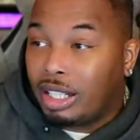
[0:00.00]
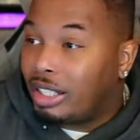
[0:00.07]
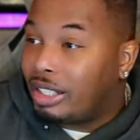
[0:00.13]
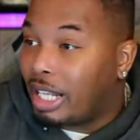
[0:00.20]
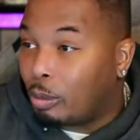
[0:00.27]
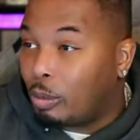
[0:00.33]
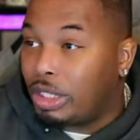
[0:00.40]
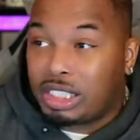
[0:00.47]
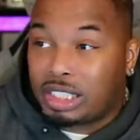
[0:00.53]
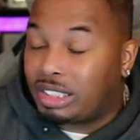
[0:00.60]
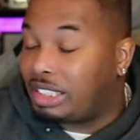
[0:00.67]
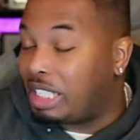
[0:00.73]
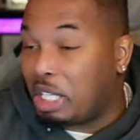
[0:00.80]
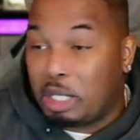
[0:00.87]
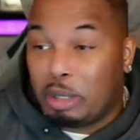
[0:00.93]
that we just
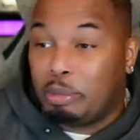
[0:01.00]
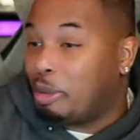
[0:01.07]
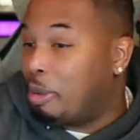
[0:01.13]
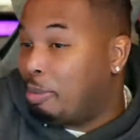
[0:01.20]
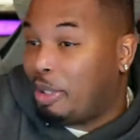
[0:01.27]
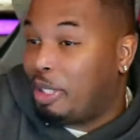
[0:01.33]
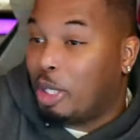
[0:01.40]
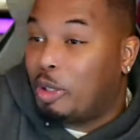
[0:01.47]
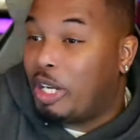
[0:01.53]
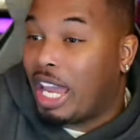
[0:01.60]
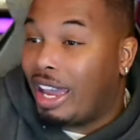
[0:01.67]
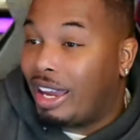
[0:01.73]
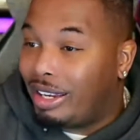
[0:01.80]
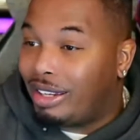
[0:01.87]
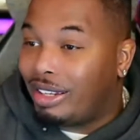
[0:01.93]
deem to be
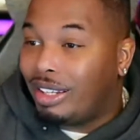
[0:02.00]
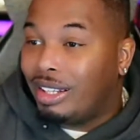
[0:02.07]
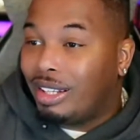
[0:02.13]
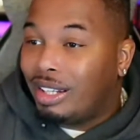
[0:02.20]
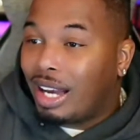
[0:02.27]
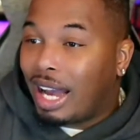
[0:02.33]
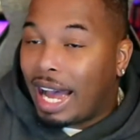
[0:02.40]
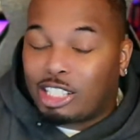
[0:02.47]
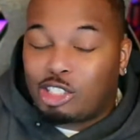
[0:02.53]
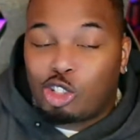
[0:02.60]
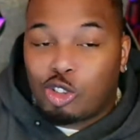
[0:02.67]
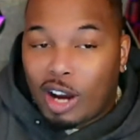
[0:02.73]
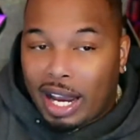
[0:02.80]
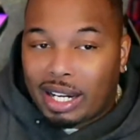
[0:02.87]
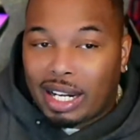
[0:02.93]
okay. I
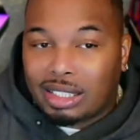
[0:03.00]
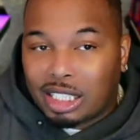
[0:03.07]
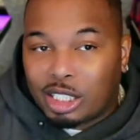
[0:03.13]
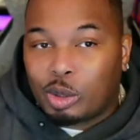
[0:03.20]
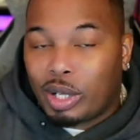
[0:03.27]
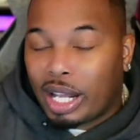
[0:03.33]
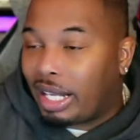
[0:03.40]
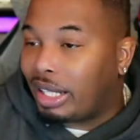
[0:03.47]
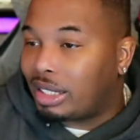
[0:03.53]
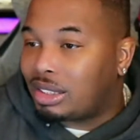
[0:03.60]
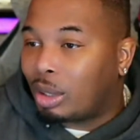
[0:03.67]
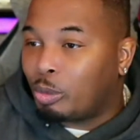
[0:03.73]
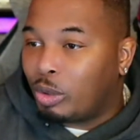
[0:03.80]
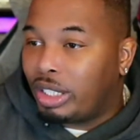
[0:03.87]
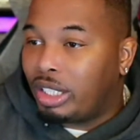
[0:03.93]
try not to do that unless
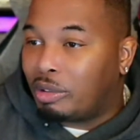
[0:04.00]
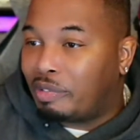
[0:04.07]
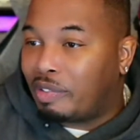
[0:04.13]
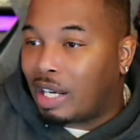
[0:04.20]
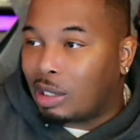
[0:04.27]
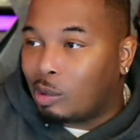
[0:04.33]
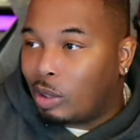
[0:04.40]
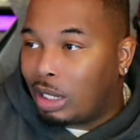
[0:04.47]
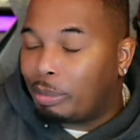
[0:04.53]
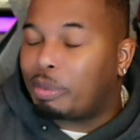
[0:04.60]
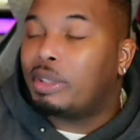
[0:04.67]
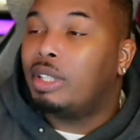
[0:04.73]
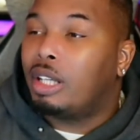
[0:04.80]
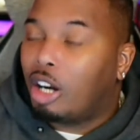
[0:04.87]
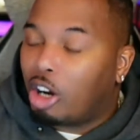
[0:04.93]
I'm really going to follow up.
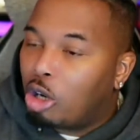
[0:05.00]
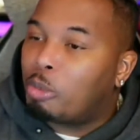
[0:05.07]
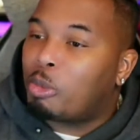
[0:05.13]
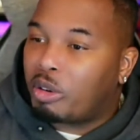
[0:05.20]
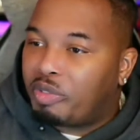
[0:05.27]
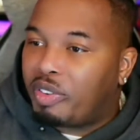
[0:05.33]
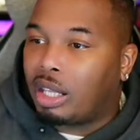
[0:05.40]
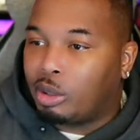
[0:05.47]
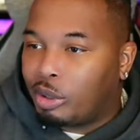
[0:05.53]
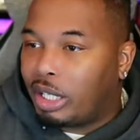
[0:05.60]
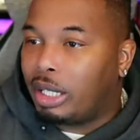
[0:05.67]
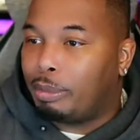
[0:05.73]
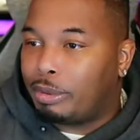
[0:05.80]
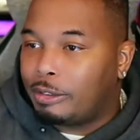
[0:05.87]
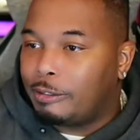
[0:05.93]
Omar followed up.